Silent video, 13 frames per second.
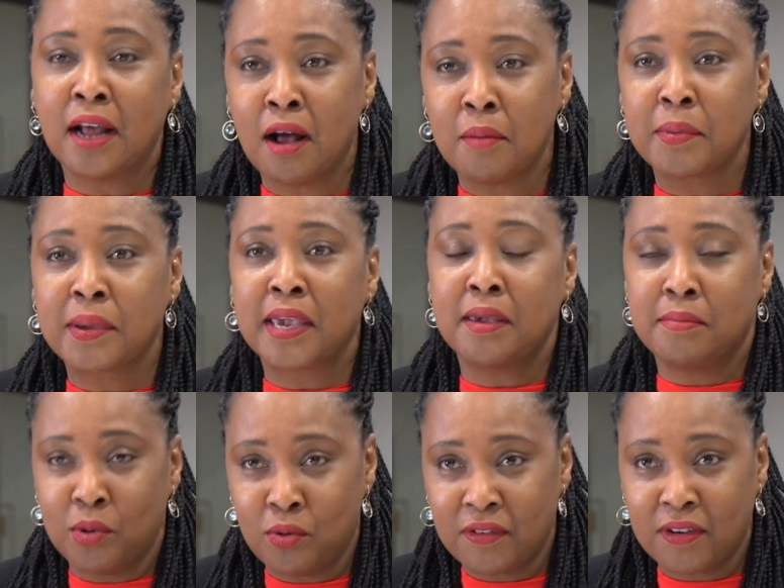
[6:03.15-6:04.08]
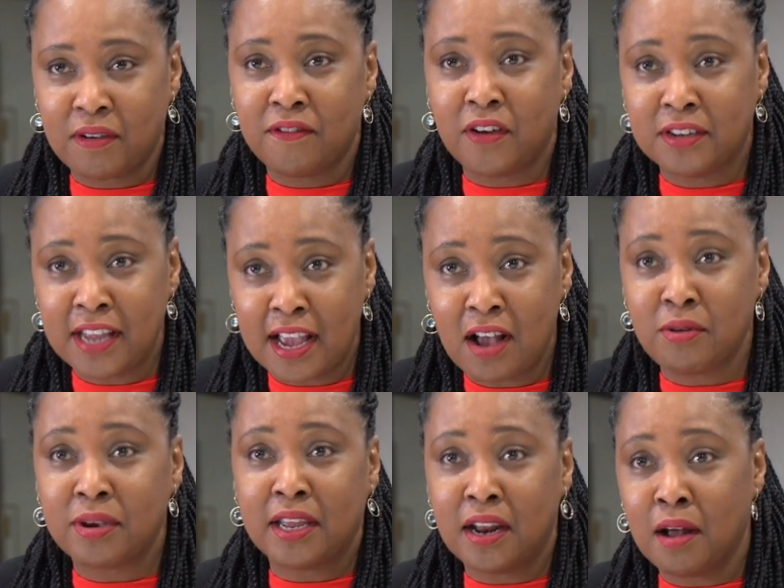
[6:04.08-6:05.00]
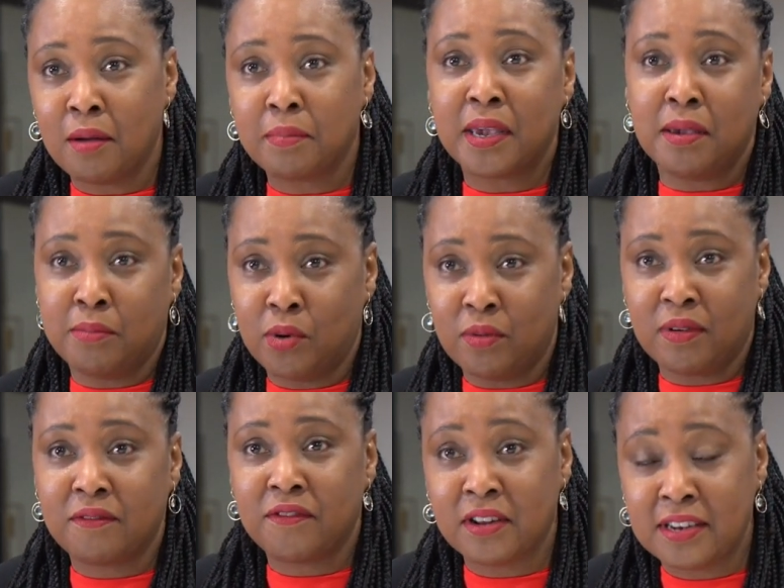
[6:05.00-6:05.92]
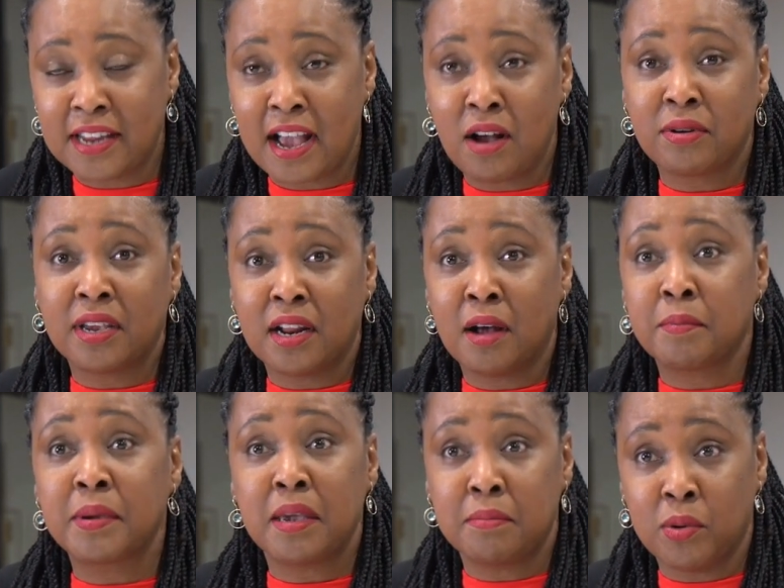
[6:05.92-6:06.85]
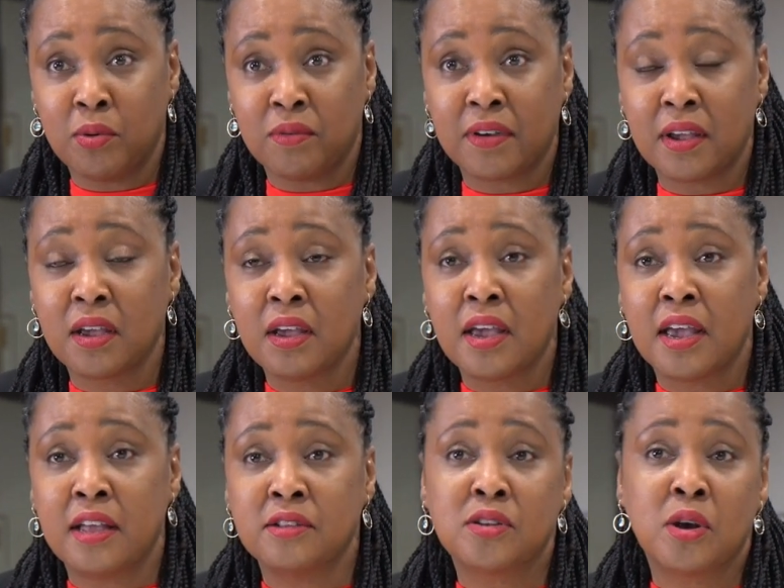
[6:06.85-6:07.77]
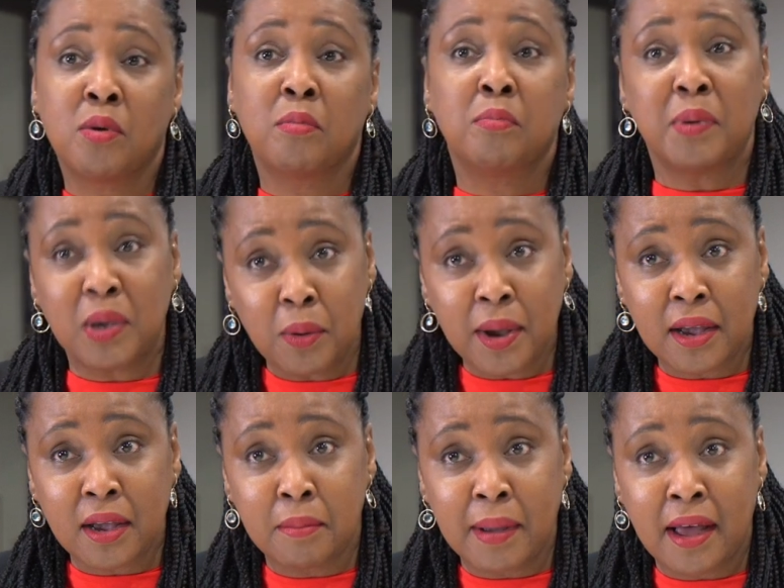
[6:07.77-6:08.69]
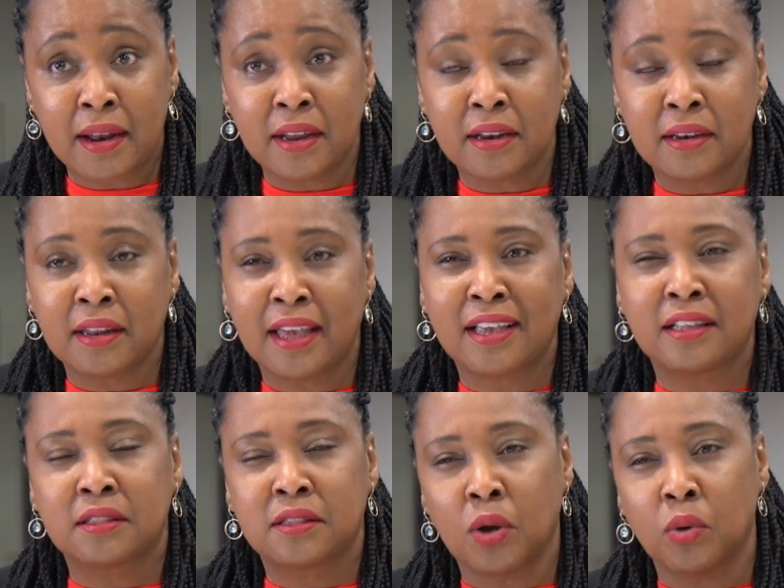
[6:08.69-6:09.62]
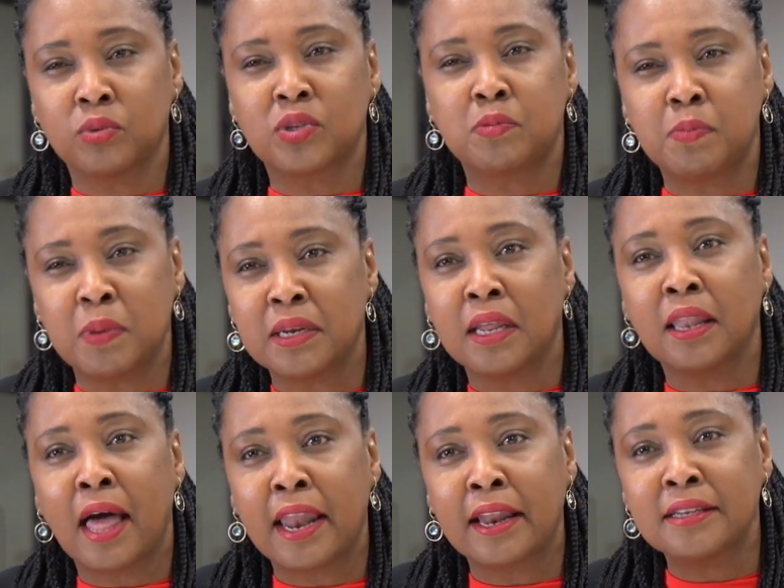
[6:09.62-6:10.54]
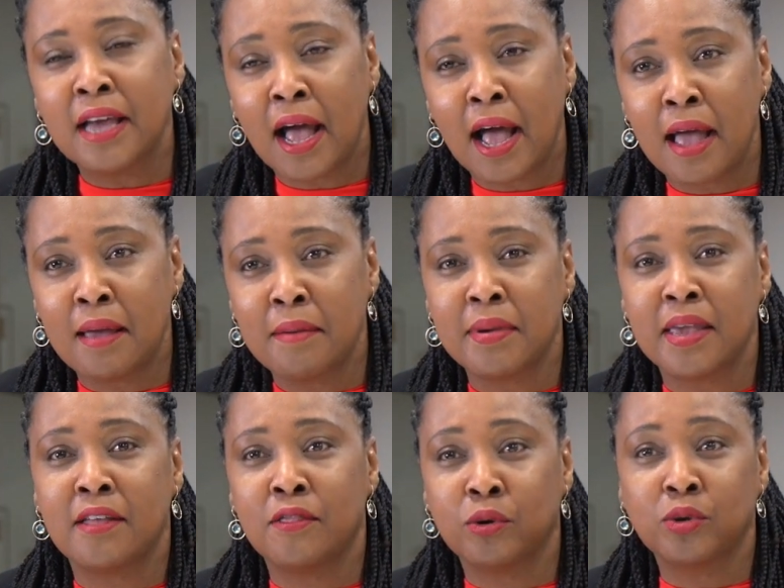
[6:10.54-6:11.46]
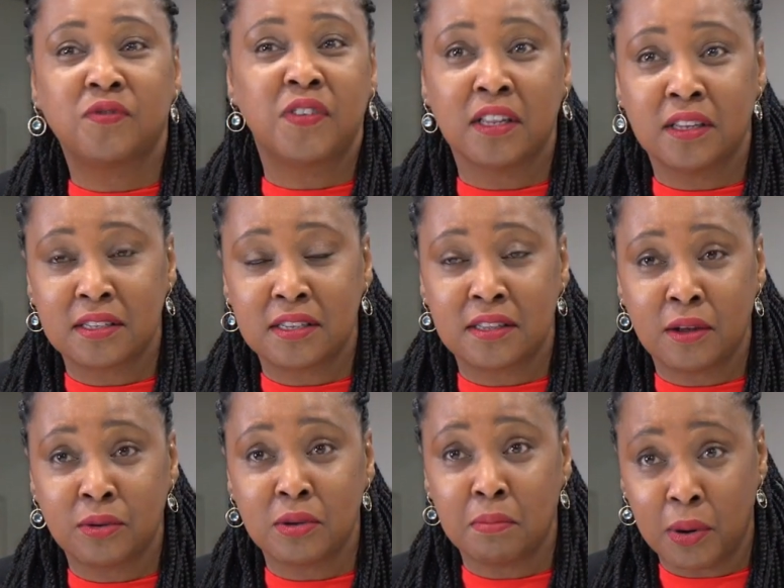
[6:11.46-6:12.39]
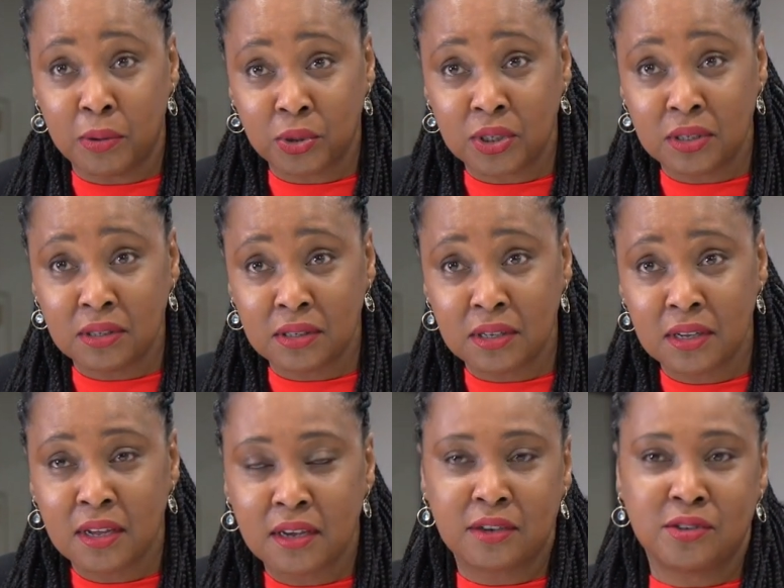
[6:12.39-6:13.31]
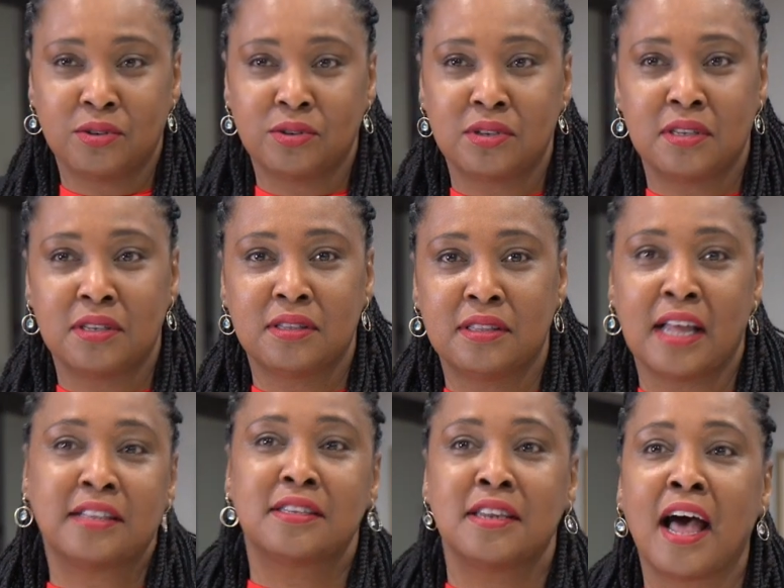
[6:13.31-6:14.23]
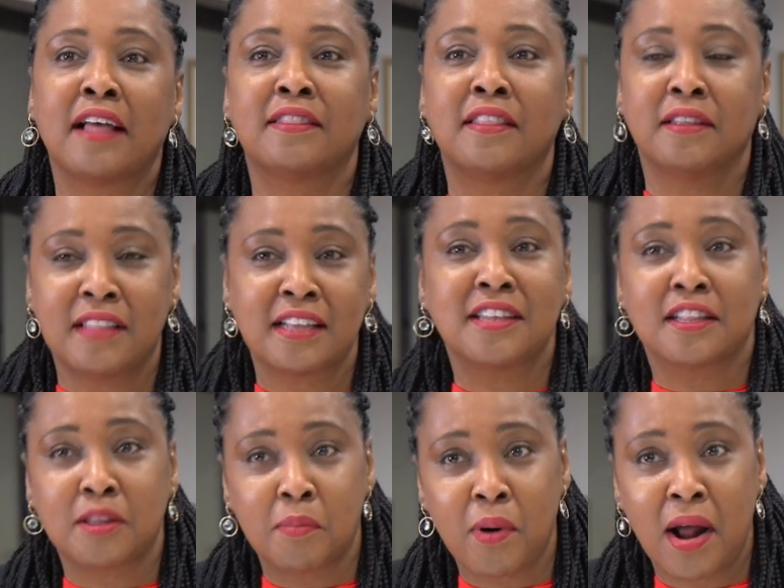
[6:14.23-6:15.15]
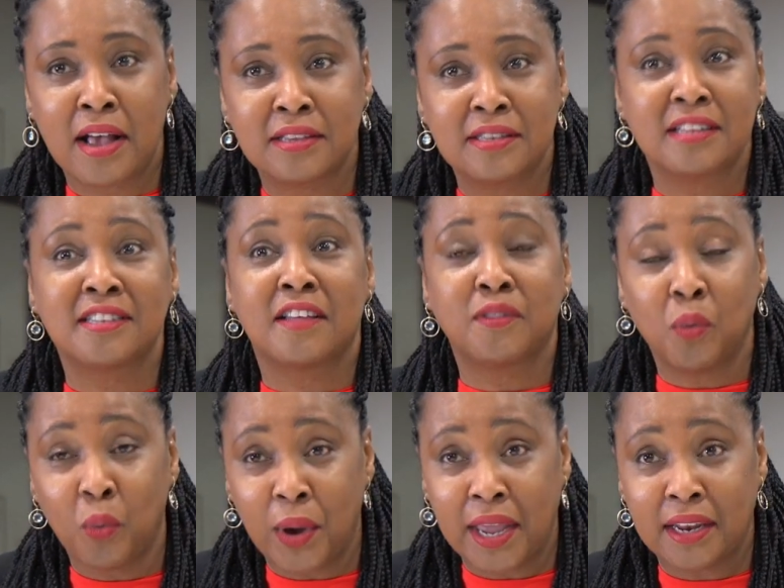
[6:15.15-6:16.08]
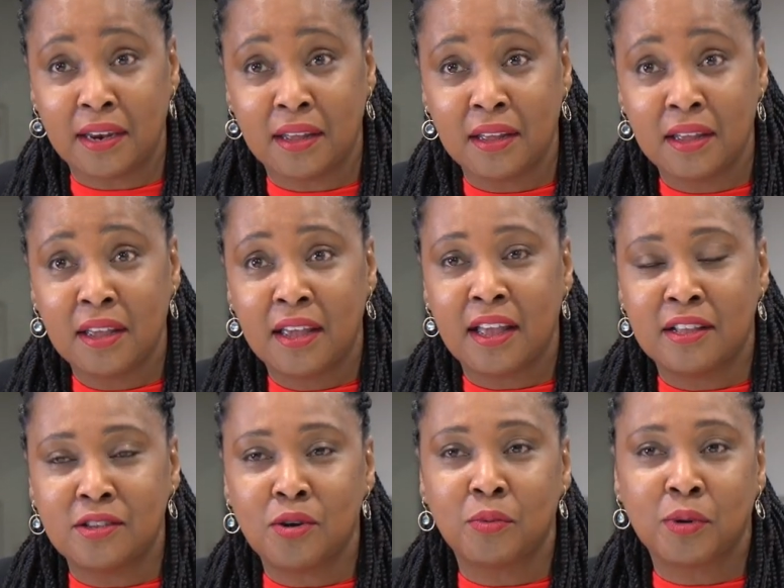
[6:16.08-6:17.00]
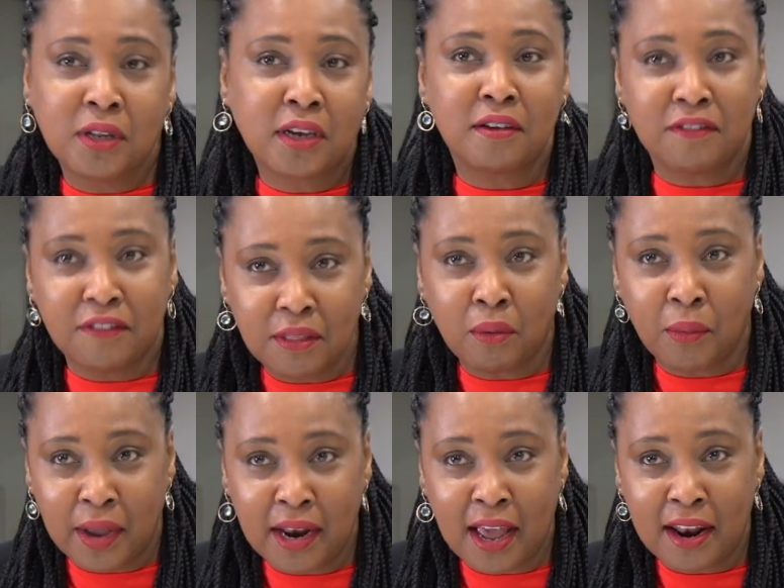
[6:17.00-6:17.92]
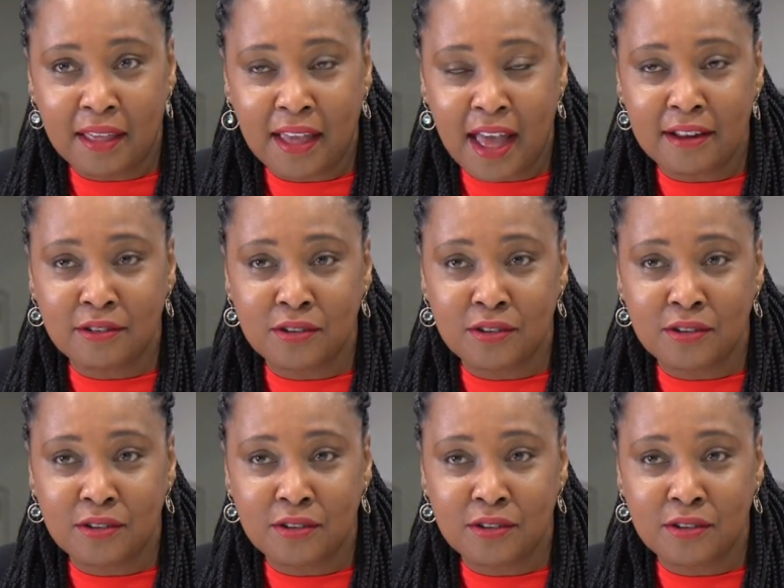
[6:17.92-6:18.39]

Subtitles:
up, keep moving. Fall down, get up, keep moving. Fall down, get up, keep moving. And so be quick about it. Like, don't spend a lot of time in those feelings and those emotions, because that's not the prize, that's not the win. And so we're looking for the win out of that. And